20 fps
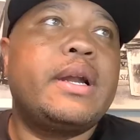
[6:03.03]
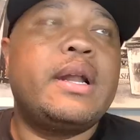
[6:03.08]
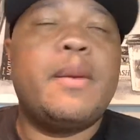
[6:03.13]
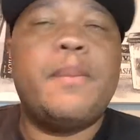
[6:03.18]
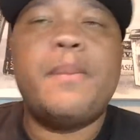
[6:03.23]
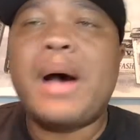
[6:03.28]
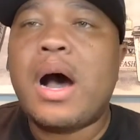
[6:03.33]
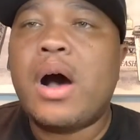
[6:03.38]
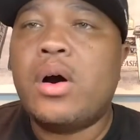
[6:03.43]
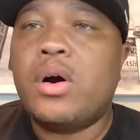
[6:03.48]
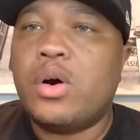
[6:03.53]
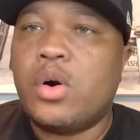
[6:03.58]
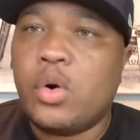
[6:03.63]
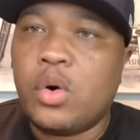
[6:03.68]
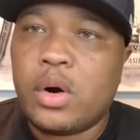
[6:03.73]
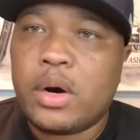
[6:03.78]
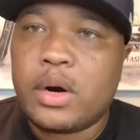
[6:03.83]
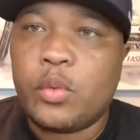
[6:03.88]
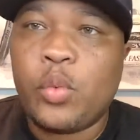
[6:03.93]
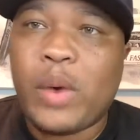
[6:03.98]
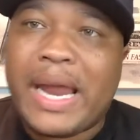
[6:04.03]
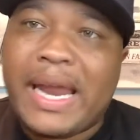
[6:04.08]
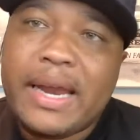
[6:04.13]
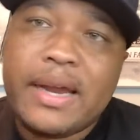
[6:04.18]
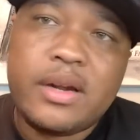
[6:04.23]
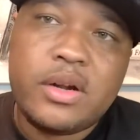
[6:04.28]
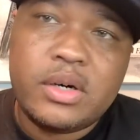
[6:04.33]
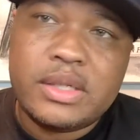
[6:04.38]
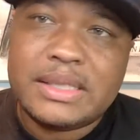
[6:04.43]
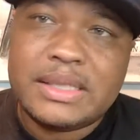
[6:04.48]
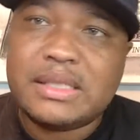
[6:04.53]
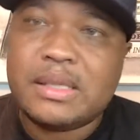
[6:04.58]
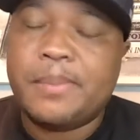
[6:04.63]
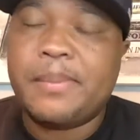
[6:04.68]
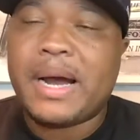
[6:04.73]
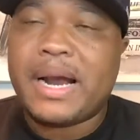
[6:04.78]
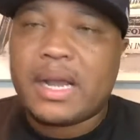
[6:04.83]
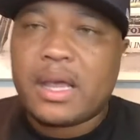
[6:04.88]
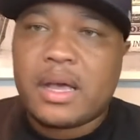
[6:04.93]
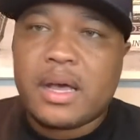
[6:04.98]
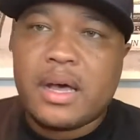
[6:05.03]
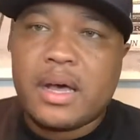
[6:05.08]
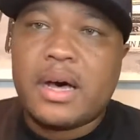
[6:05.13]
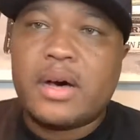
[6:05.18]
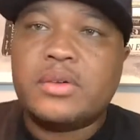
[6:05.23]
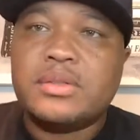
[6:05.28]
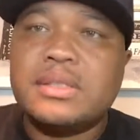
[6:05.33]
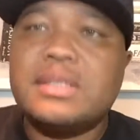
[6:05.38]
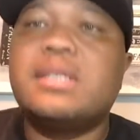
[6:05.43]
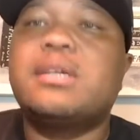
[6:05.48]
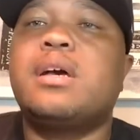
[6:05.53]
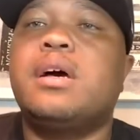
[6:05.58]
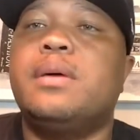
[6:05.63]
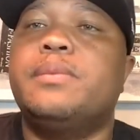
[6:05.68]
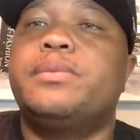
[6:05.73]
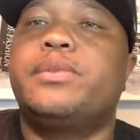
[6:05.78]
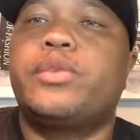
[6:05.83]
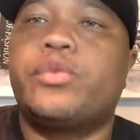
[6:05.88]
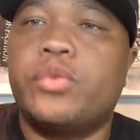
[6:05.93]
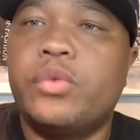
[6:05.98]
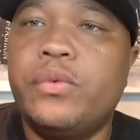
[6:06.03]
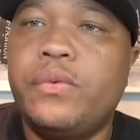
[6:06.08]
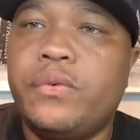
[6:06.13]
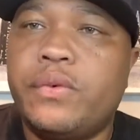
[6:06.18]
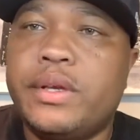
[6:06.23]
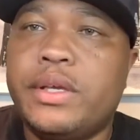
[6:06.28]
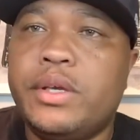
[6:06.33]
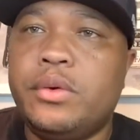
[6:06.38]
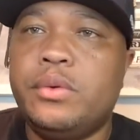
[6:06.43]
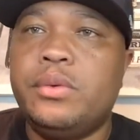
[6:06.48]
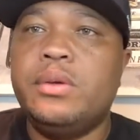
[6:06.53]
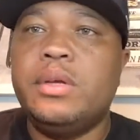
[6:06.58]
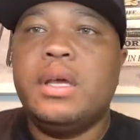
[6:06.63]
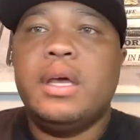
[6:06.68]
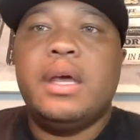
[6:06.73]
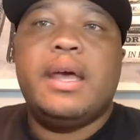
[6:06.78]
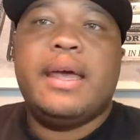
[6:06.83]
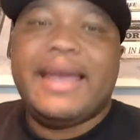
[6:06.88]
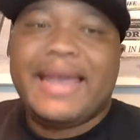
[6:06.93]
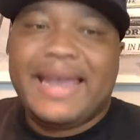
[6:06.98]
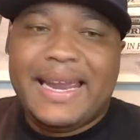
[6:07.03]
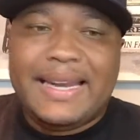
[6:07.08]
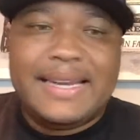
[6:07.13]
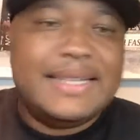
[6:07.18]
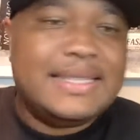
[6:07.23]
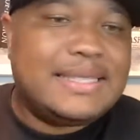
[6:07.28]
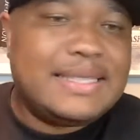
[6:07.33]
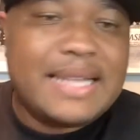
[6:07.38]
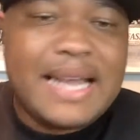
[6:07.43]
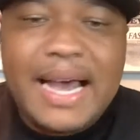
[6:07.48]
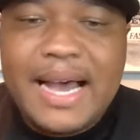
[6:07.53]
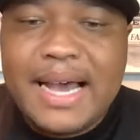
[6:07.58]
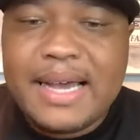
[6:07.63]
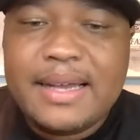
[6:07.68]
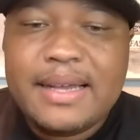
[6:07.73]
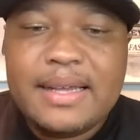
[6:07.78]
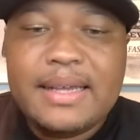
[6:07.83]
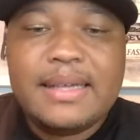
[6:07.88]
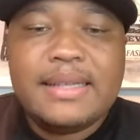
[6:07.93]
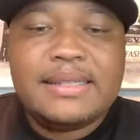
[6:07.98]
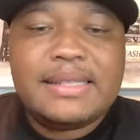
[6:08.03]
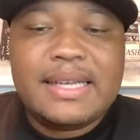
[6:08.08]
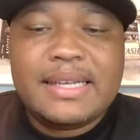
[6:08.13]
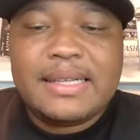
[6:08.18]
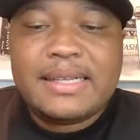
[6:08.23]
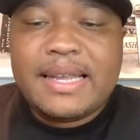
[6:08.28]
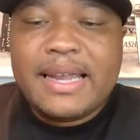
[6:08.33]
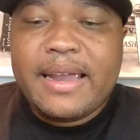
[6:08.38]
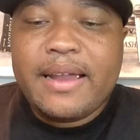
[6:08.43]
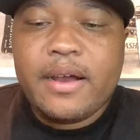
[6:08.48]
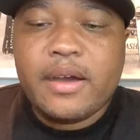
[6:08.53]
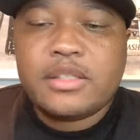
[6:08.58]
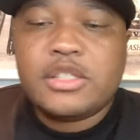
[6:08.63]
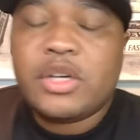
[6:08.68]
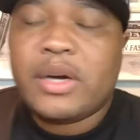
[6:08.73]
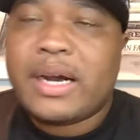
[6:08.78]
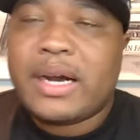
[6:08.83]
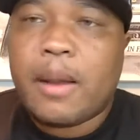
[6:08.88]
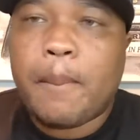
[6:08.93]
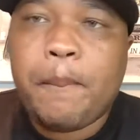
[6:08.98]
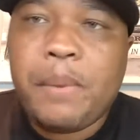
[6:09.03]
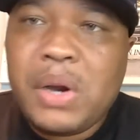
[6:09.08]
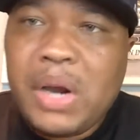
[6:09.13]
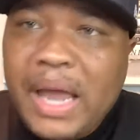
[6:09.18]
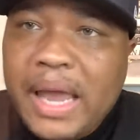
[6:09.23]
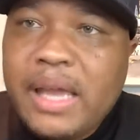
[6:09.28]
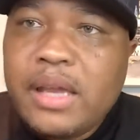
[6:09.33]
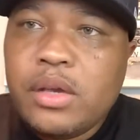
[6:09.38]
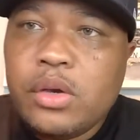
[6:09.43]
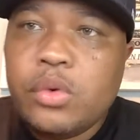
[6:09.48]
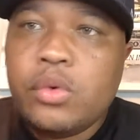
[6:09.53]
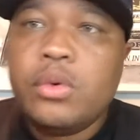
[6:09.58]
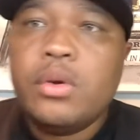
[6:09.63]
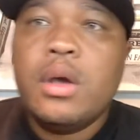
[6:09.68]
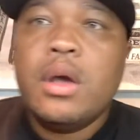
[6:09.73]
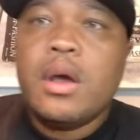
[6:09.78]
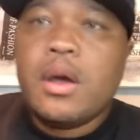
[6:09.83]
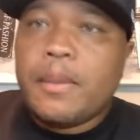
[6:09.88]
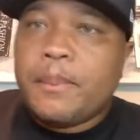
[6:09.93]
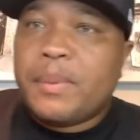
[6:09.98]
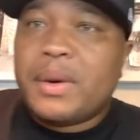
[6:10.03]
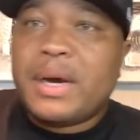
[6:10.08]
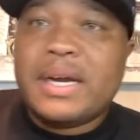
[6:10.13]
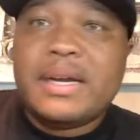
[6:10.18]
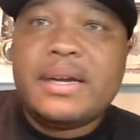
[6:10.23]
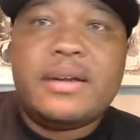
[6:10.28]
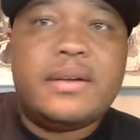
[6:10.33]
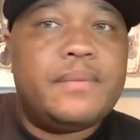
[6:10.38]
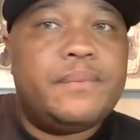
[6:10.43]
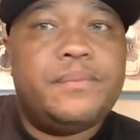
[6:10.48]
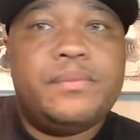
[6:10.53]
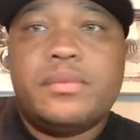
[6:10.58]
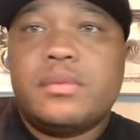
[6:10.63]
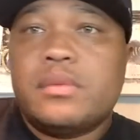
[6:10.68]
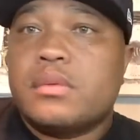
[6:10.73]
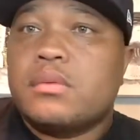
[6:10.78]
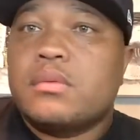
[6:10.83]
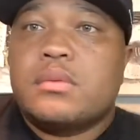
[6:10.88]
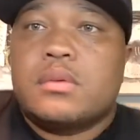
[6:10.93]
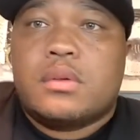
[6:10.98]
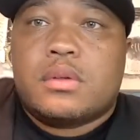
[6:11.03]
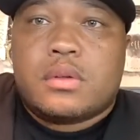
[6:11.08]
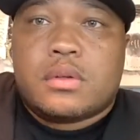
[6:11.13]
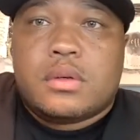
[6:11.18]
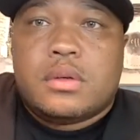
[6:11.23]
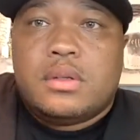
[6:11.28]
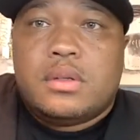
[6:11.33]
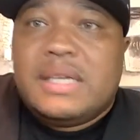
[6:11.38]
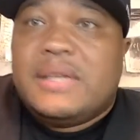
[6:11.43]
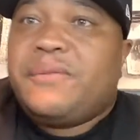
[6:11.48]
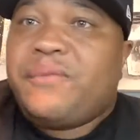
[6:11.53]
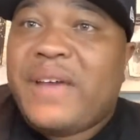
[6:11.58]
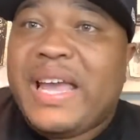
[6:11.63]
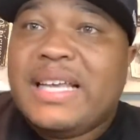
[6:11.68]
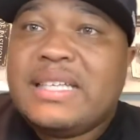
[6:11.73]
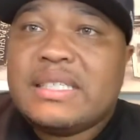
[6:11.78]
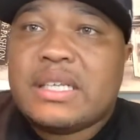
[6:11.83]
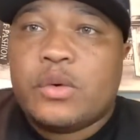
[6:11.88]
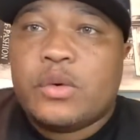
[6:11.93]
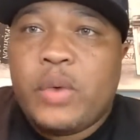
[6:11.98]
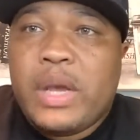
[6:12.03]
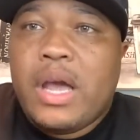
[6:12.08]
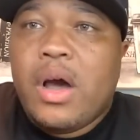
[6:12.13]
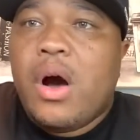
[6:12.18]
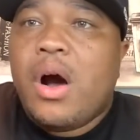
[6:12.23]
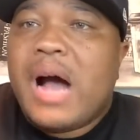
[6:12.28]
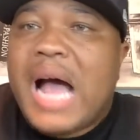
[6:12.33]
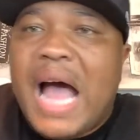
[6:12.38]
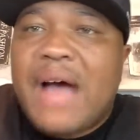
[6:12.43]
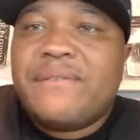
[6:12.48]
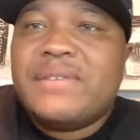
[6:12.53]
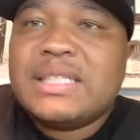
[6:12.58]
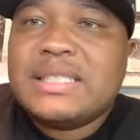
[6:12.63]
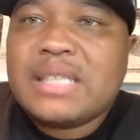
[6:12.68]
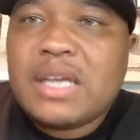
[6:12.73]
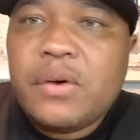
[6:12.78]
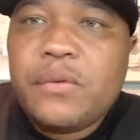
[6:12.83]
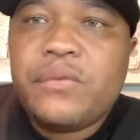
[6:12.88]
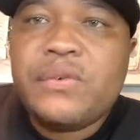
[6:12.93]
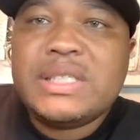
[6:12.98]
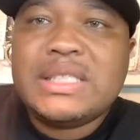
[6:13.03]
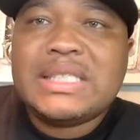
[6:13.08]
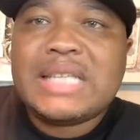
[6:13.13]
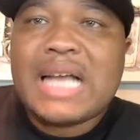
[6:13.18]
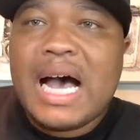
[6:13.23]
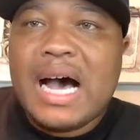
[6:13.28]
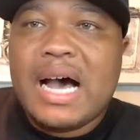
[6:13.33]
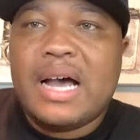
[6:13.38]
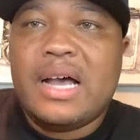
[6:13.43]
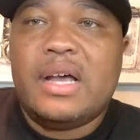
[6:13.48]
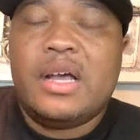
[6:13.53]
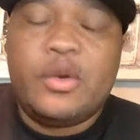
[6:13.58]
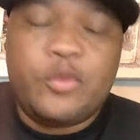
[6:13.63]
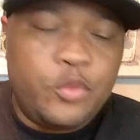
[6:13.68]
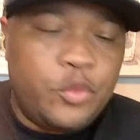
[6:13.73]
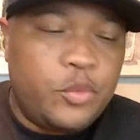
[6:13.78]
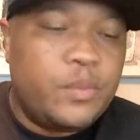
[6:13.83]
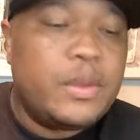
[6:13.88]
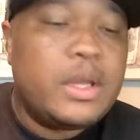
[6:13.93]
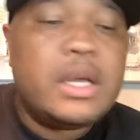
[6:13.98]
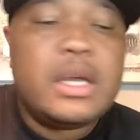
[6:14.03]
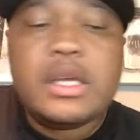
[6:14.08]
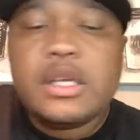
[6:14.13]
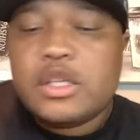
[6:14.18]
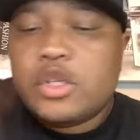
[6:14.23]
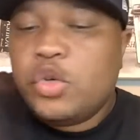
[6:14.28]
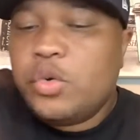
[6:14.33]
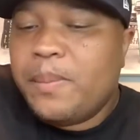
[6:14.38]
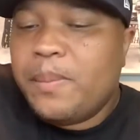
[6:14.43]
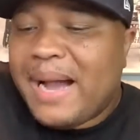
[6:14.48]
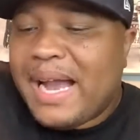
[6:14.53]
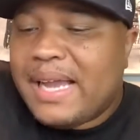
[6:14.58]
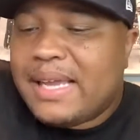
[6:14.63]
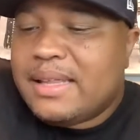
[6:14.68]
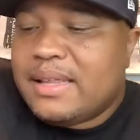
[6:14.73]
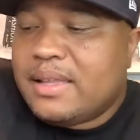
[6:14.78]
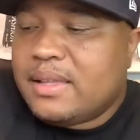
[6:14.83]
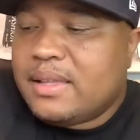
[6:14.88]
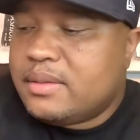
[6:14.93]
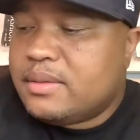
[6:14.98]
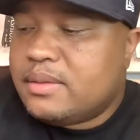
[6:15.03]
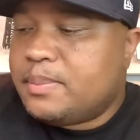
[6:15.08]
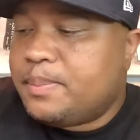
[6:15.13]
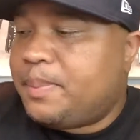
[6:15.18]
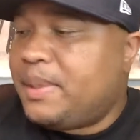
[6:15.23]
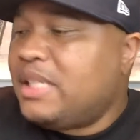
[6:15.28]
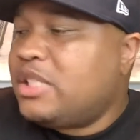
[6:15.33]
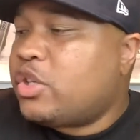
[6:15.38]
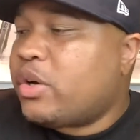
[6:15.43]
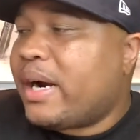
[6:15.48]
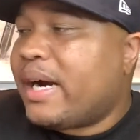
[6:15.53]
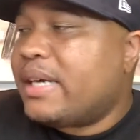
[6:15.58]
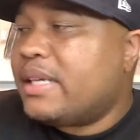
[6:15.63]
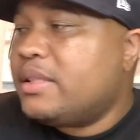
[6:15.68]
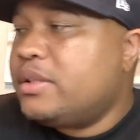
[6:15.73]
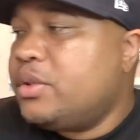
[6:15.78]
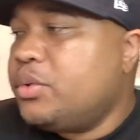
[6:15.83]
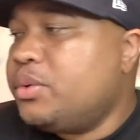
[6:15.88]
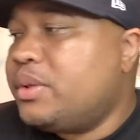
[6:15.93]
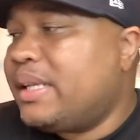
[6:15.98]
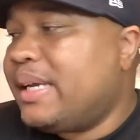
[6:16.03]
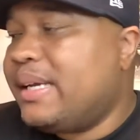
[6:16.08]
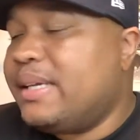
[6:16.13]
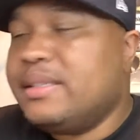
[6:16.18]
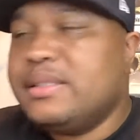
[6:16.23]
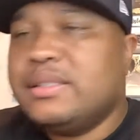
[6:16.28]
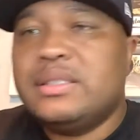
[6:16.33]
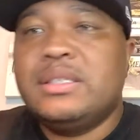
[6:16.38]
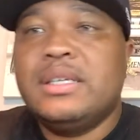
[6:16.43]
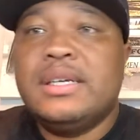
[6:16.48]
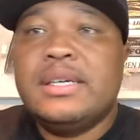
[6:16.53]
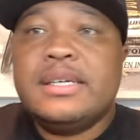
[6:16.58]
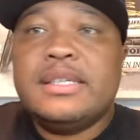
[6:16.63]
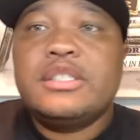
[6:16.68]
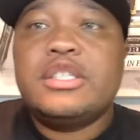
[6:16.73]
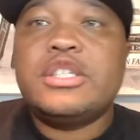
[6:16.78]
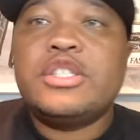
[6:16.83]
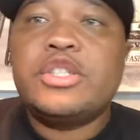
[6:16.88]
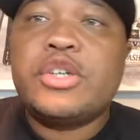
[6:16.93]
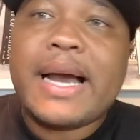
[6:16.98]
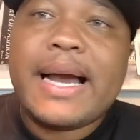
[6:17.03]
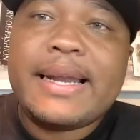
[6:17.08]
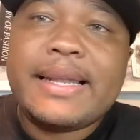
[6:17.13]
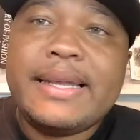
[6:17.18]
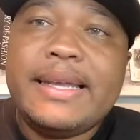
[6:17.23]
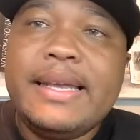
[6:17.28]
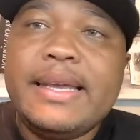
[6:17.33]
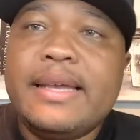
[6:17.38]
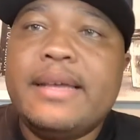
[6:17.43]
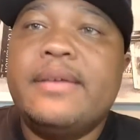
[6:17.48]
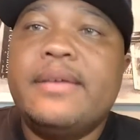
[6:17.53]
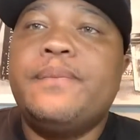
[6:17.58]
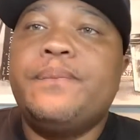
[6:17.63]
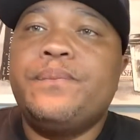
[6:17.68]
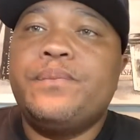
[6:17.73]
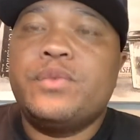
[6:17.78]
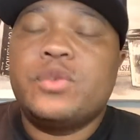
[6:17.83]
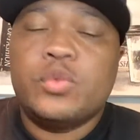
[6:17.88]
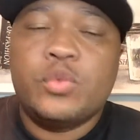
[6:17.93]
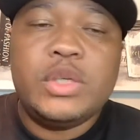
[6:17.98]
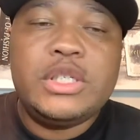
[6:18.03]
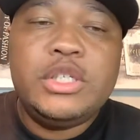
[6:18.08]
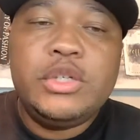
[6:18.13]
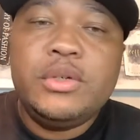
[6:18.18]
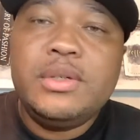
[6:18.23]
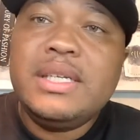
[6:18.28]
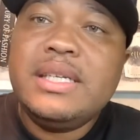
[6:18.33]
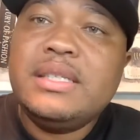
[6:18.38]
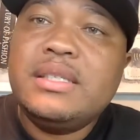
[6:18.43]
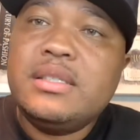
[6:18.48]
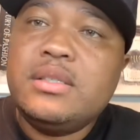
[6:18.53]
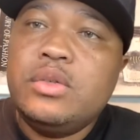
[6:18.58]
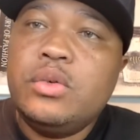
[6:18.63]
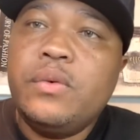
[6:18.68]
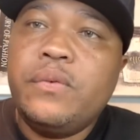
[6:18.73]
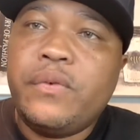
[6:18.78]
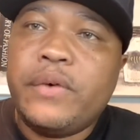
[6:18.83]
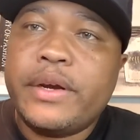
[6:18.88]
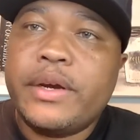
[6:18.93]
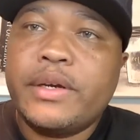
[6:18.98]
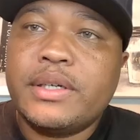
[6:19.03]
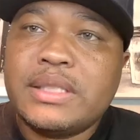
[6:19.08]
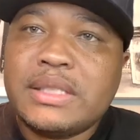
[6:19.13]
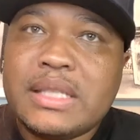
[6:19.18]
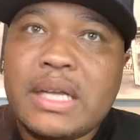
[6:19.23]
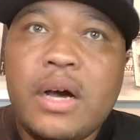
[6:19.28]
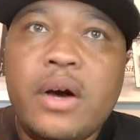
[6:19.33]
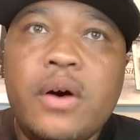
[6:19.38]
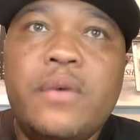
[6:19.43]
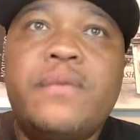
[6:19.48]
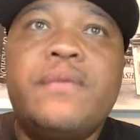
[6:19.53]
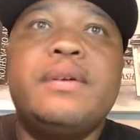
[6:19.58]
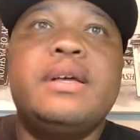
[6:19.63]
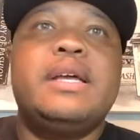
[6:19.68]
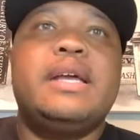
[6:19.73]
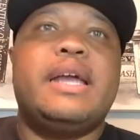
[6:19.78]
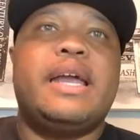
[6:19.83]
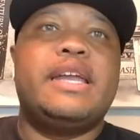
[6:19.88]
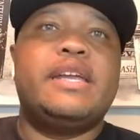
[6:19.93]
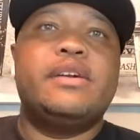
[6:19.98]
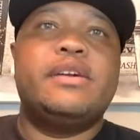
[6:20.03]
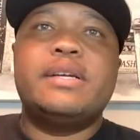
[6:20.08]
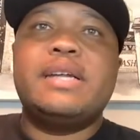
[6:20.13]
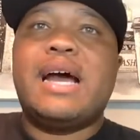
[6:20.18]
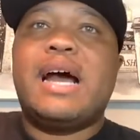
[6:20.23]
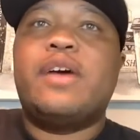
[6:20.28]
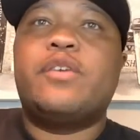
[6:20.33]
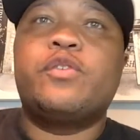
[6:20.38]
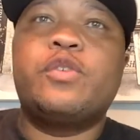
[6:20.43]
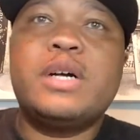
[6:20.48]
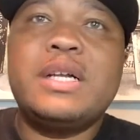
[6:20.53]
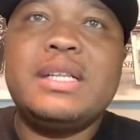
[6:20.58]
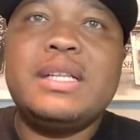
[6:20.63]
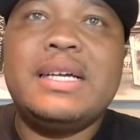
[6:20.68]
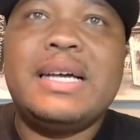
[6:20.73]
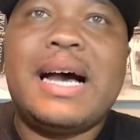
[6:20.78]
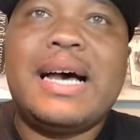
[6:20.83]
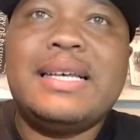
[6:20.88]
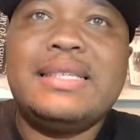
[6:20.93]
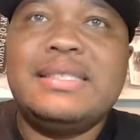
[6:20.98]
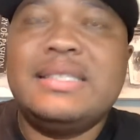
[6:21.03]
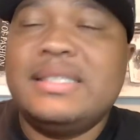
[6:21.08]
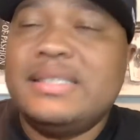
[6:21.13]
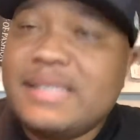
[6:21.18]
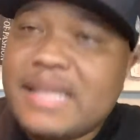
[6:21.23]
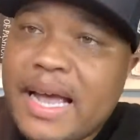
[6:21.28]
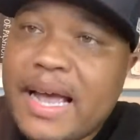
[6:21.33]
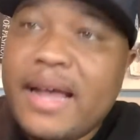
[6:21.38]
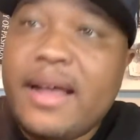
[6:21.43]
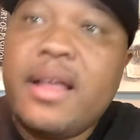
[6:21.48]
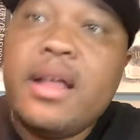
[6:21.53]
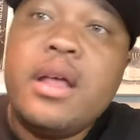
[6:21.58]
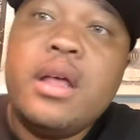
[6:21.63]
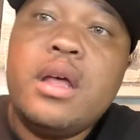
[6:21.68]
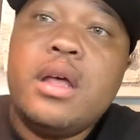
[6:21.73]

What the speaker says: about or waiting on somebody else to come through for you, and it's not that they are trying to play you, but let's face it, we all have a selfish side, and you might be trying to do things to try to get what you need to do for yourself, and you're not realizing that,